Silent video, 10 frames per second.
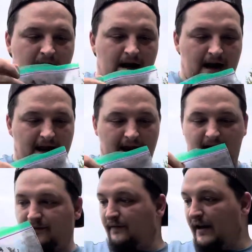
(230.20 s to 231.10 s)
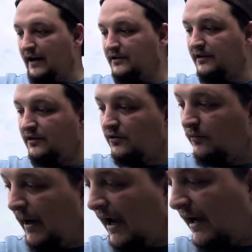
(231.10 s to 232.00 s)
I have actually 2
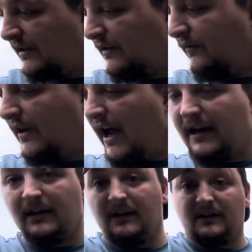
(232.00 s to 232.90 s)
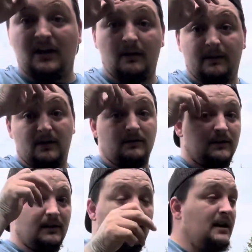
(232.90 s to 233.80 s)
bags of inoculant that I'll be using.